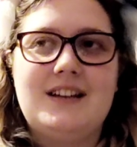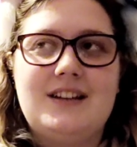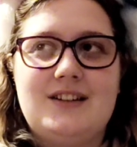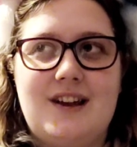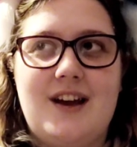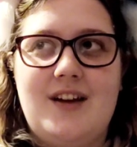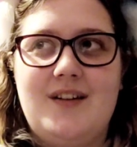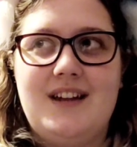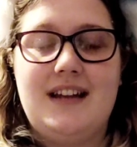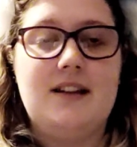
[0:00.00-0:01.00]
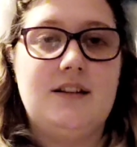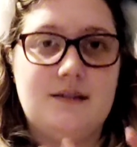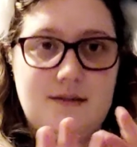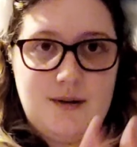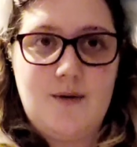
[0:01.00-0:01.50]
So
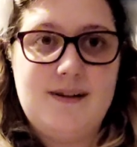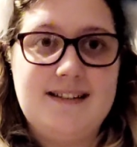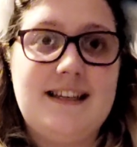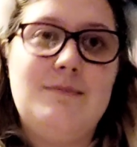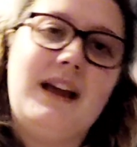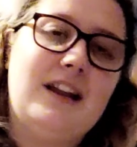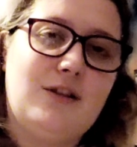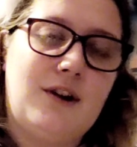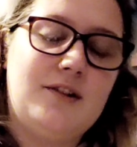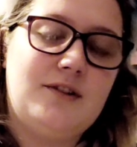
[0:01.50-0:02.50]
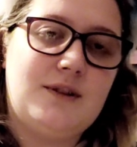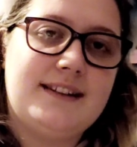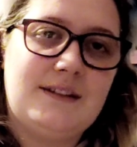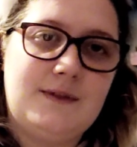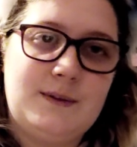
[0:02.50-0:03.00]
obviously make your own
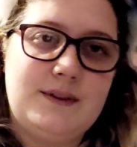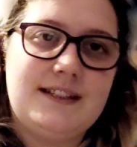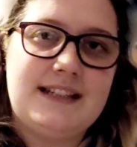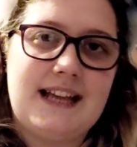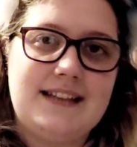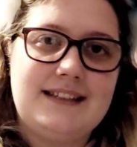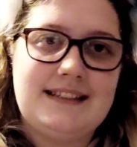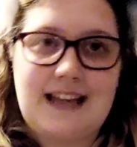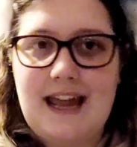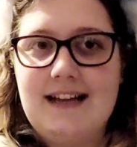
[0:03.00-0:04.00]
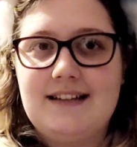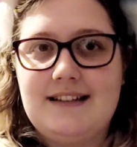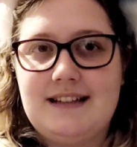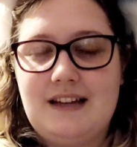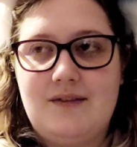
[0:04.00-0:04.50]
choice if you want to get skates,
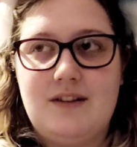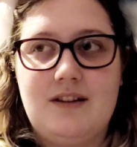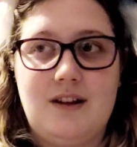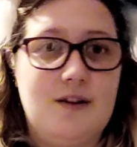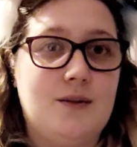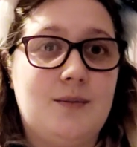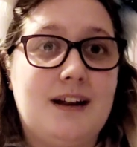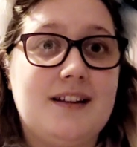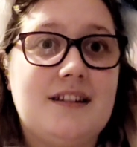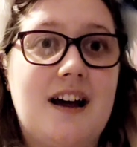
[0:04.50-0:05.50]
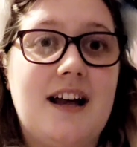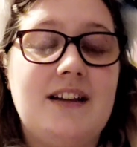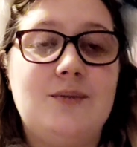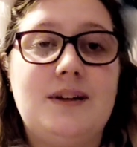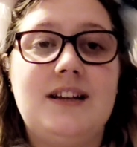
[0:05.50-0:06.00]
even though you're plus
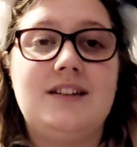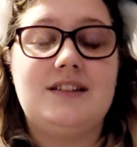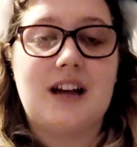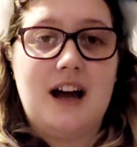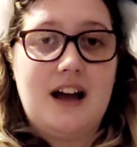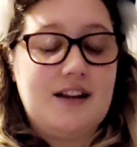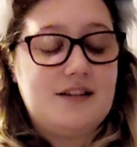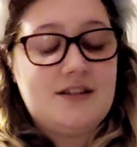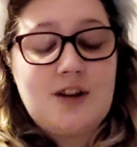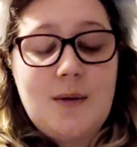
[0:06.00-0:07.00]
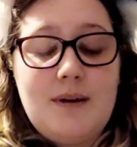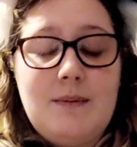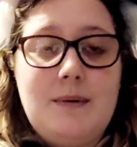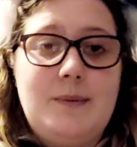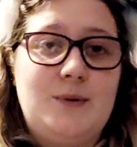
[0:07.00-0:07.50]
size, which so many
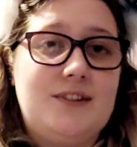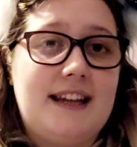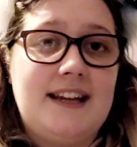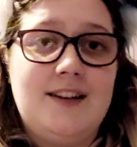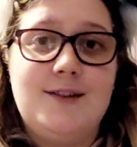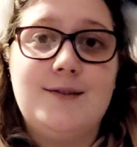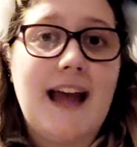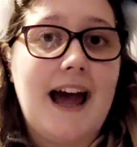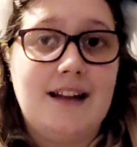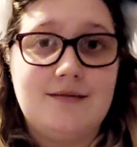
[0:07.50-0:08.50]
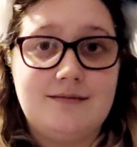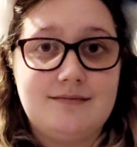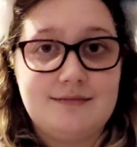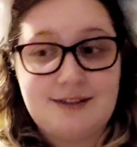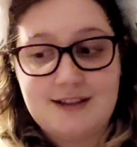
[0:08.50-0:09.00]
people say you can,
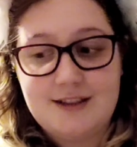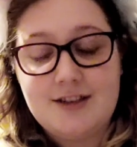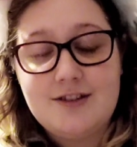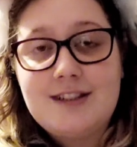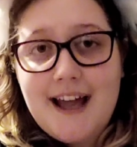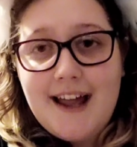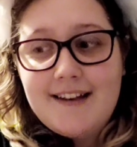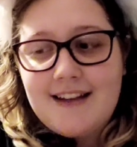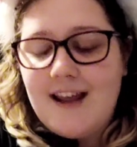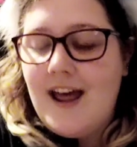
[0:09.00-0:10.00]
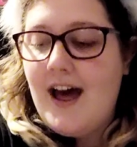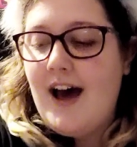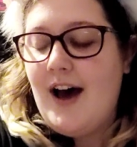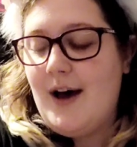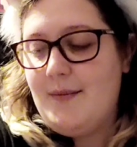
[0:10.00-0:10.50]
because you can.
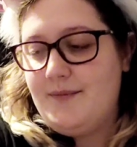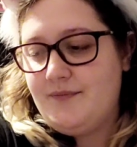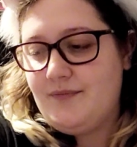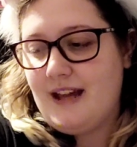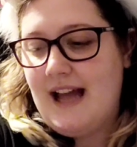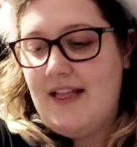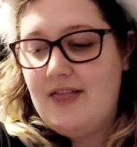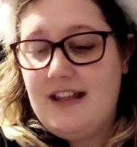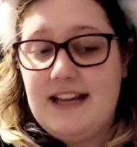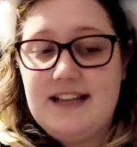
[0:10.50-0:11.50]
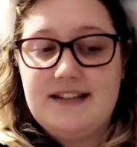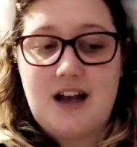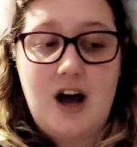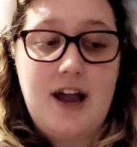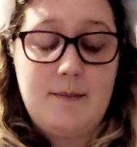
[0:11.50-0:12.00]
And these,
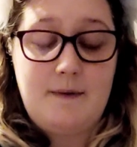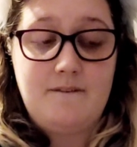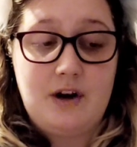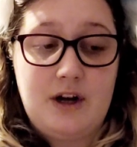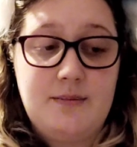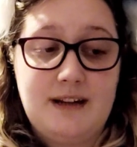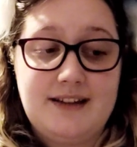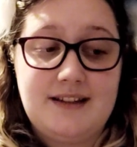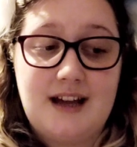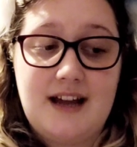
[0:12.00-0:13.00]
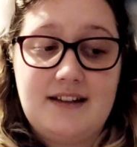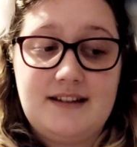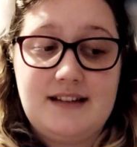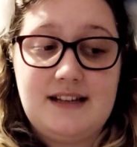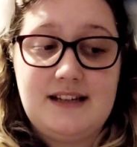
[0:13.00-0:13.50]
I am very plus size.
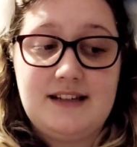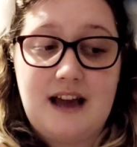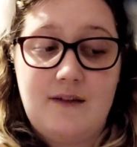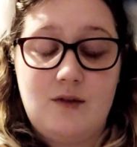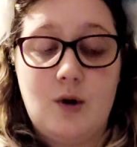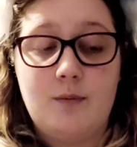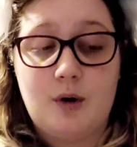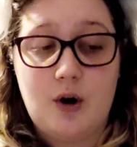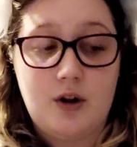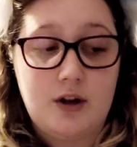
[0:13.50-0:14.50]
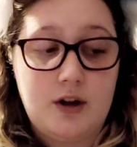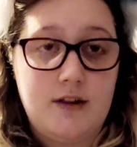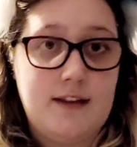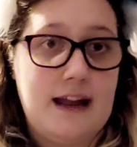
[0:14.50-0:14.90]
These have not broken,